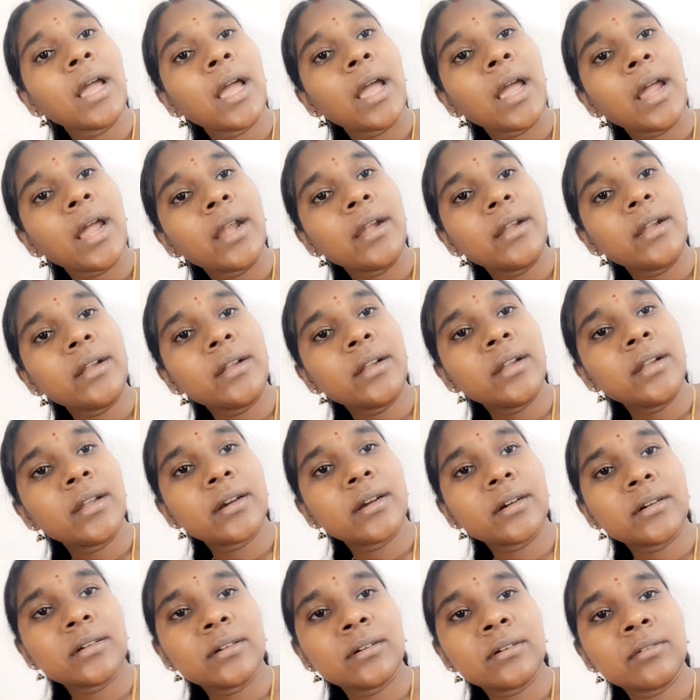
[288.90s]
And
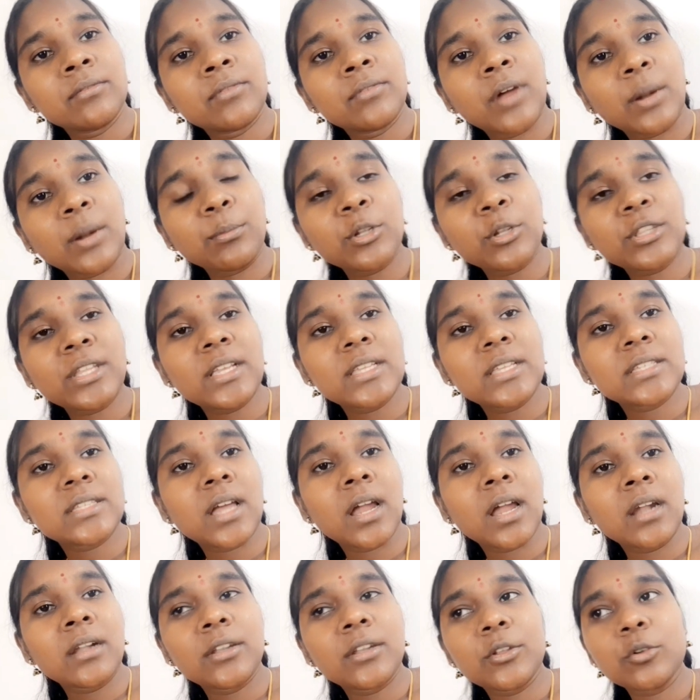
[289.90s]
one more thing is
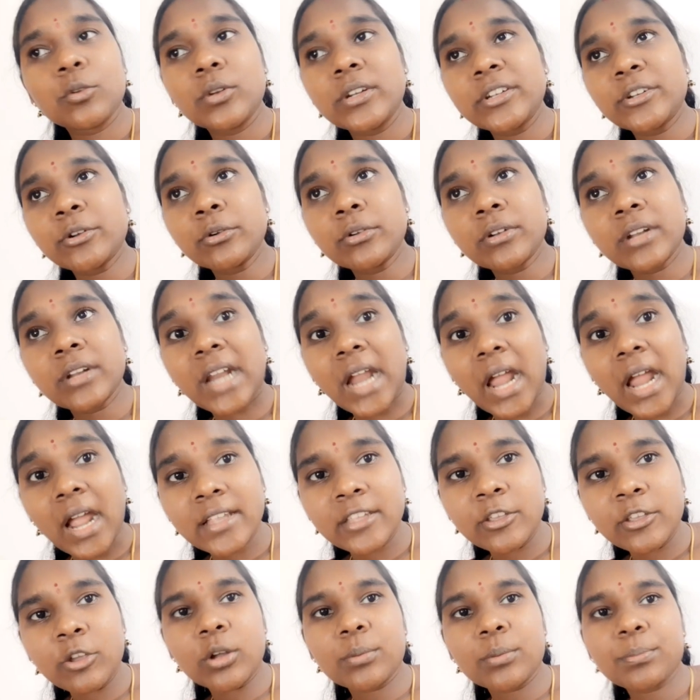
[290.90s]
that you need to
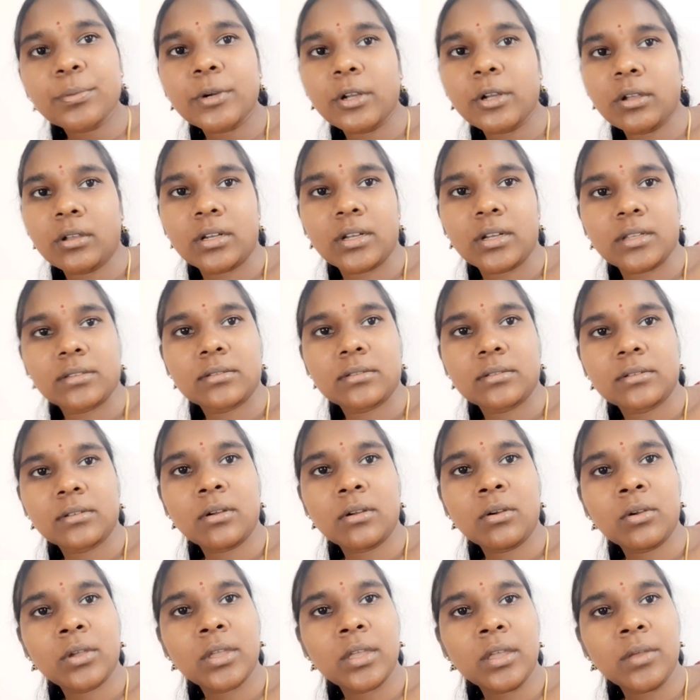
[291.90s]
track your progress.
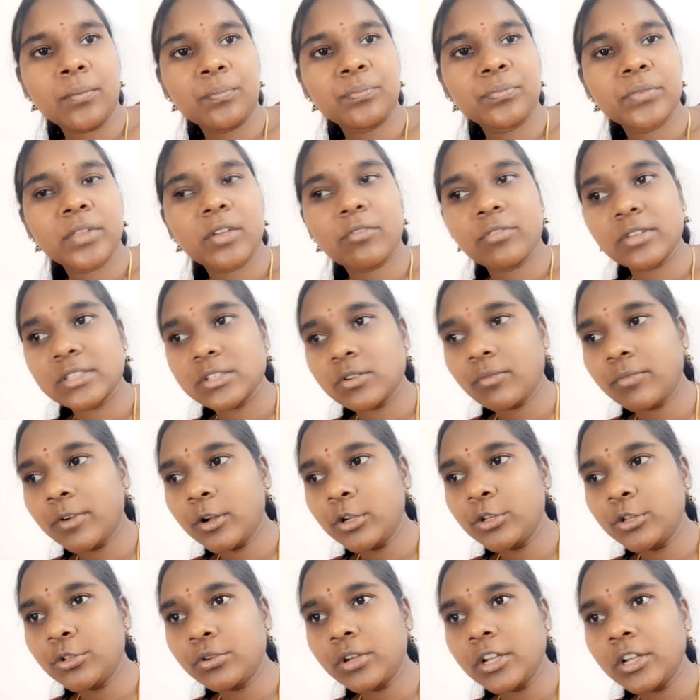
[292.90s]
Okay, first of
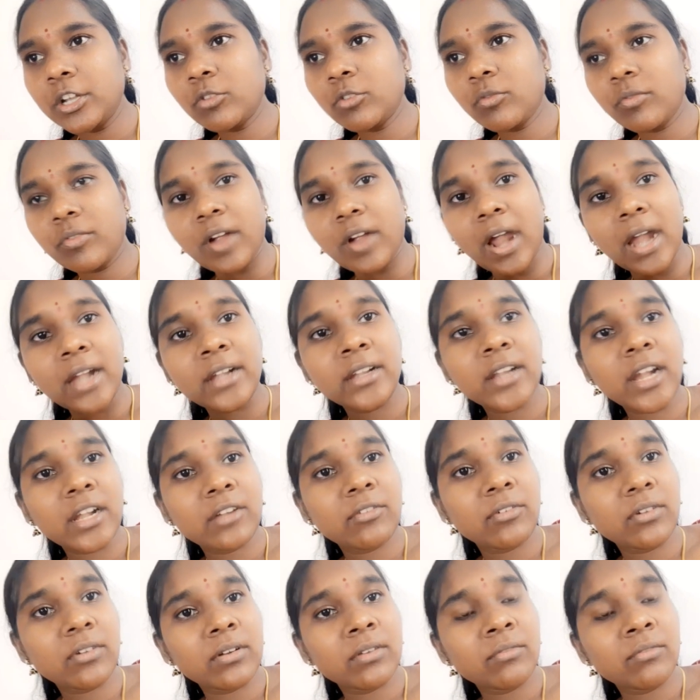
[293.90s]
all, you need to find
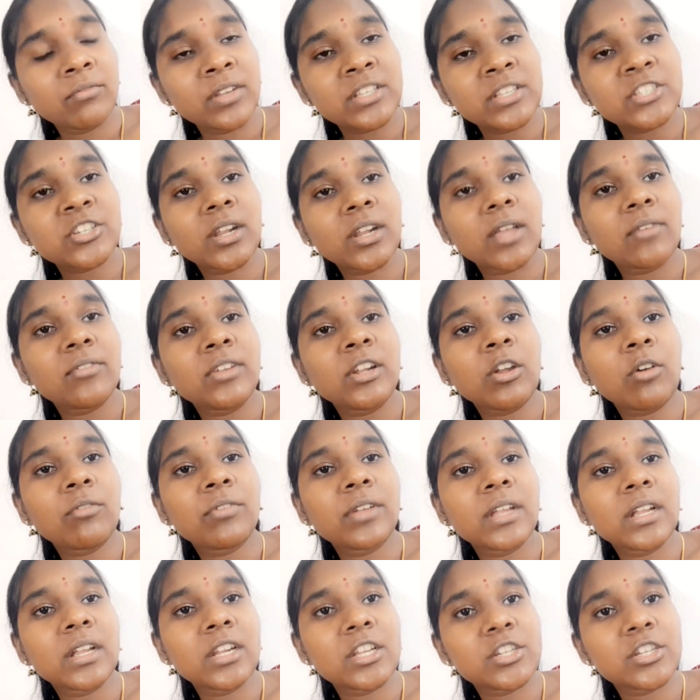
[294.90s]
at which level
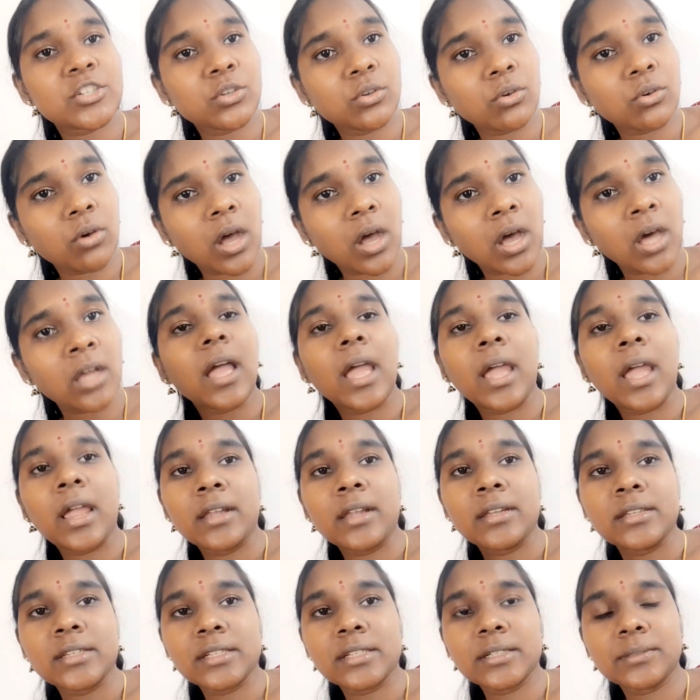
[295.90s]
of English you are,
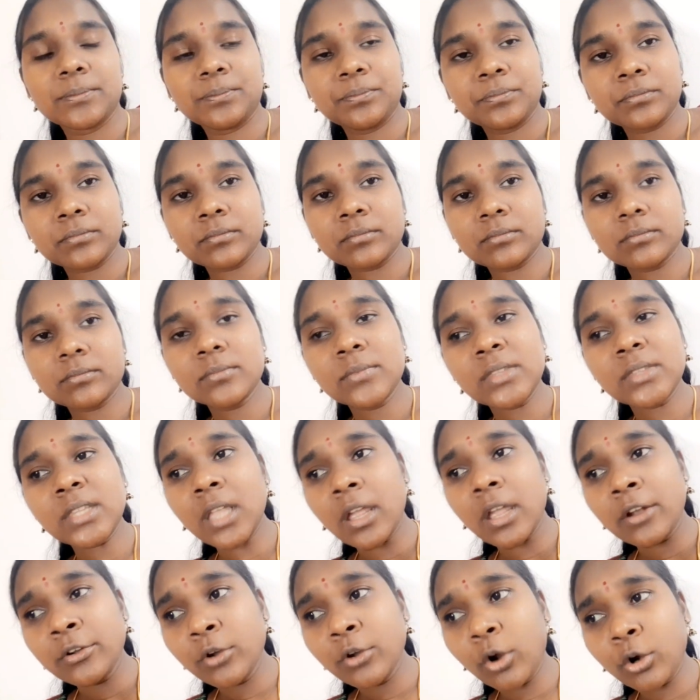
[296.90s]
and
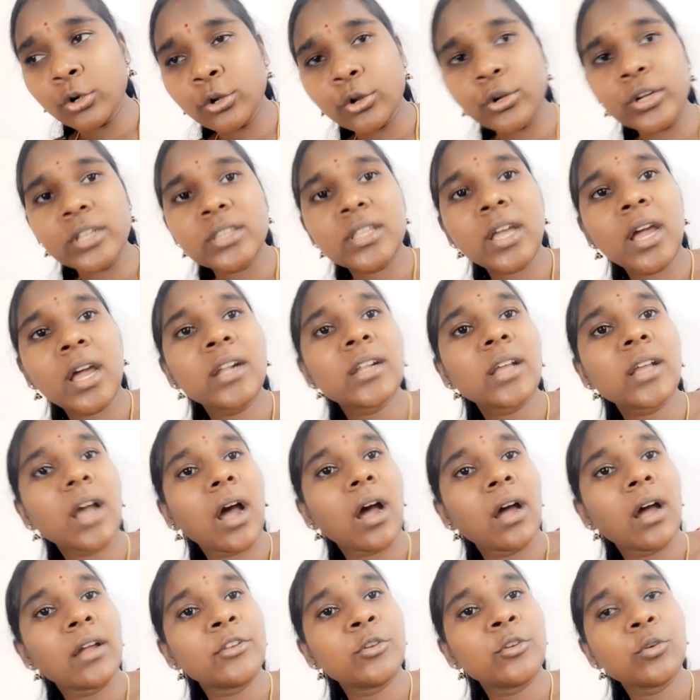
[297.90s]
not only that,
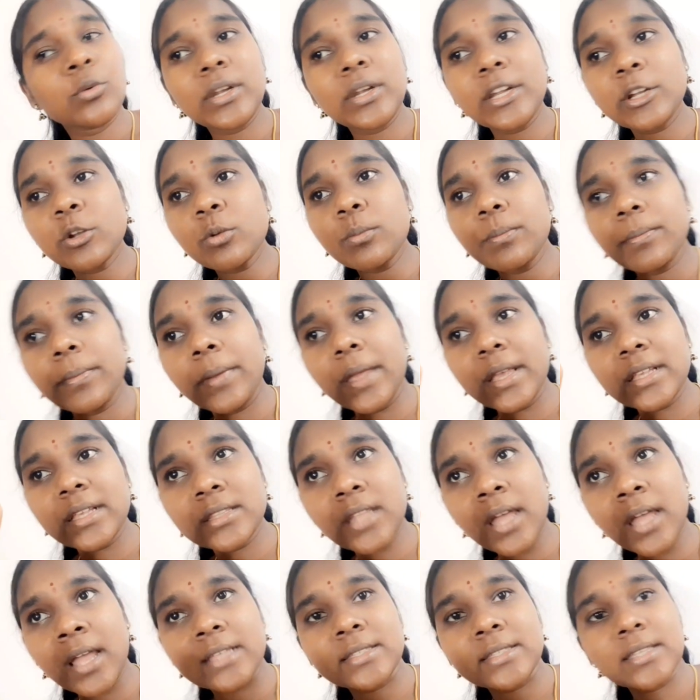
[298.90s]
you need to make
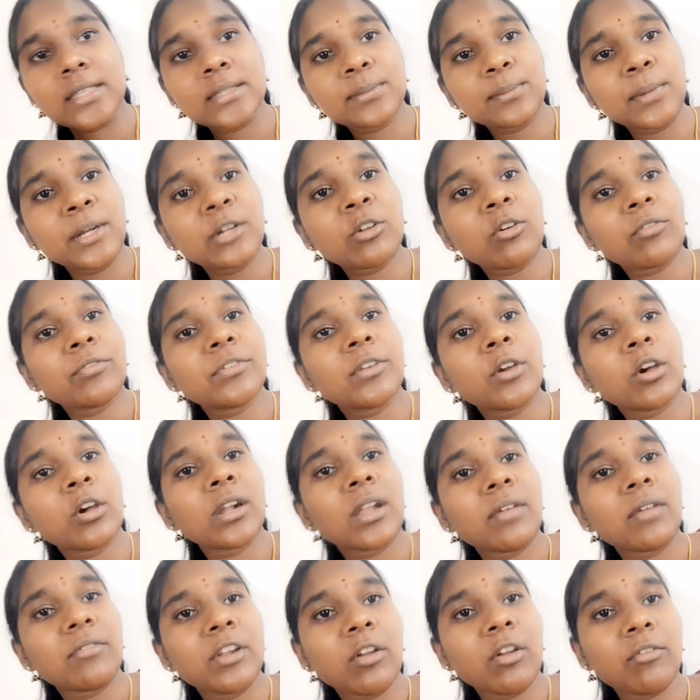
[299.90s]
the assessment of your
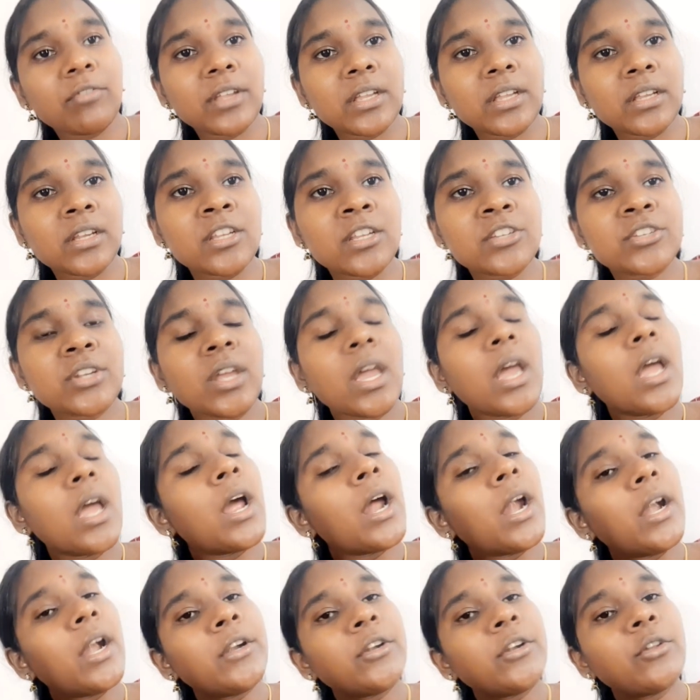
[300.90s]
level of English,
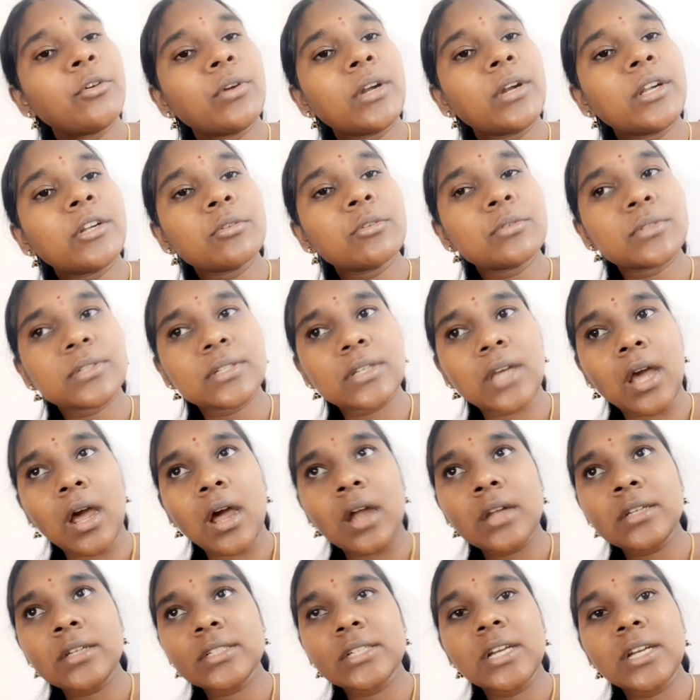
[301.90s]
and you need to
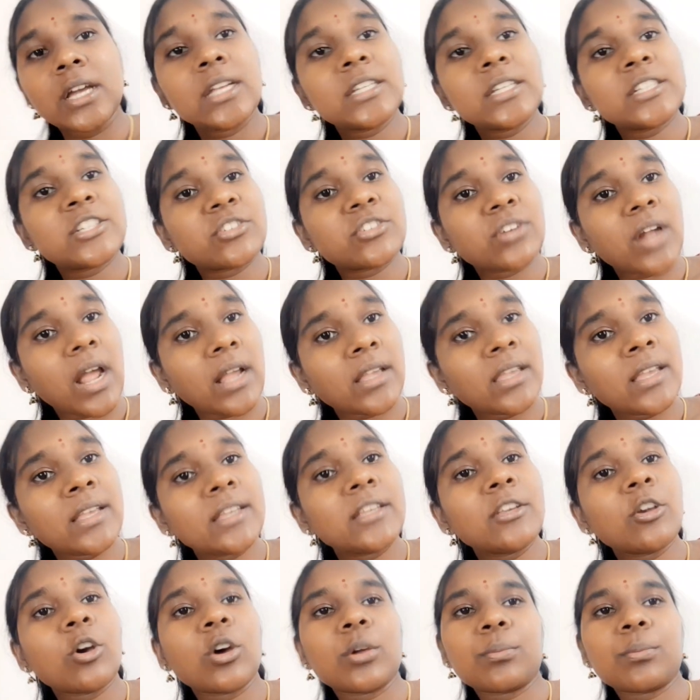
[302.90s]
start
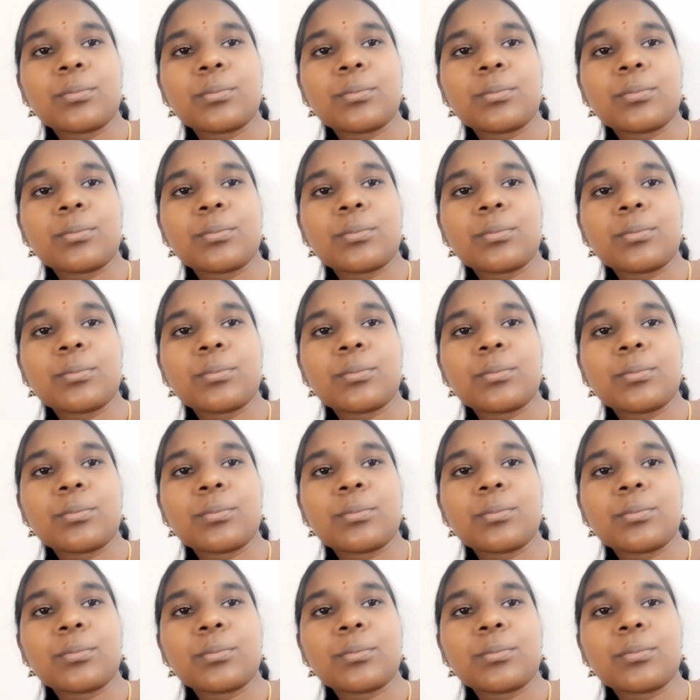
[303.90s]
tracking your